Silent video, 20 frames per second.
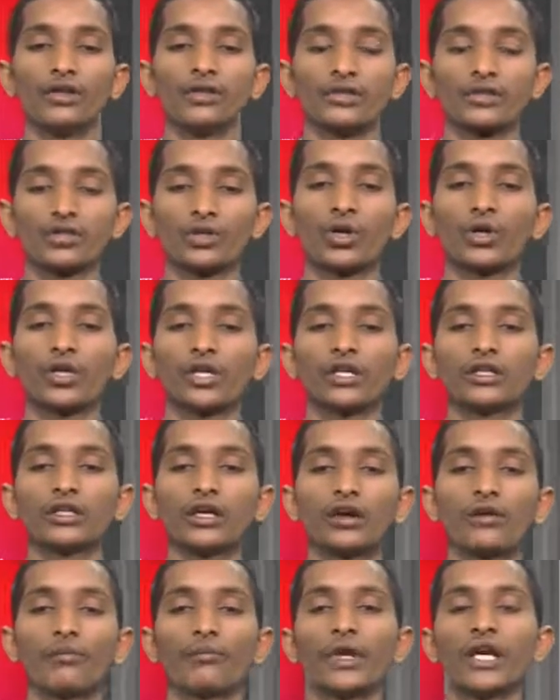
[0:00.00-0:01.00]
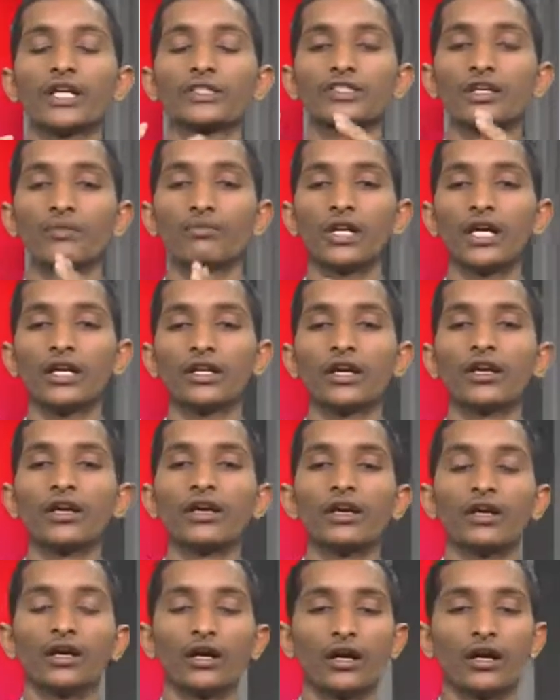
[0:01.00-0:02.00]
So it makes the blood
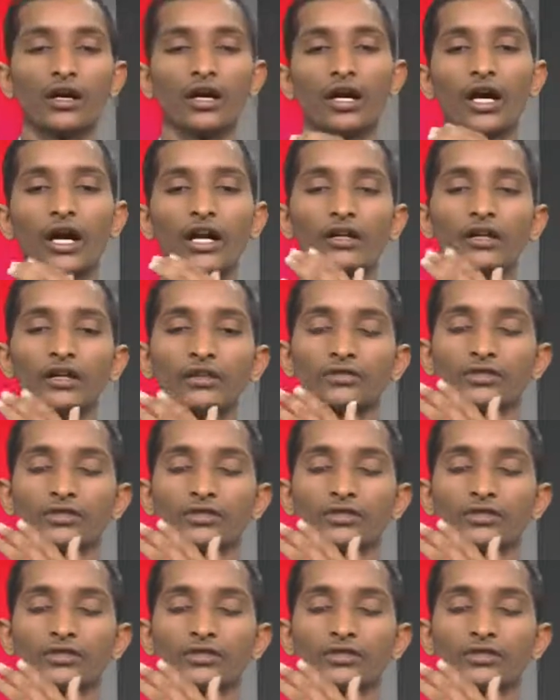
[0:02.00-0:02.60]
and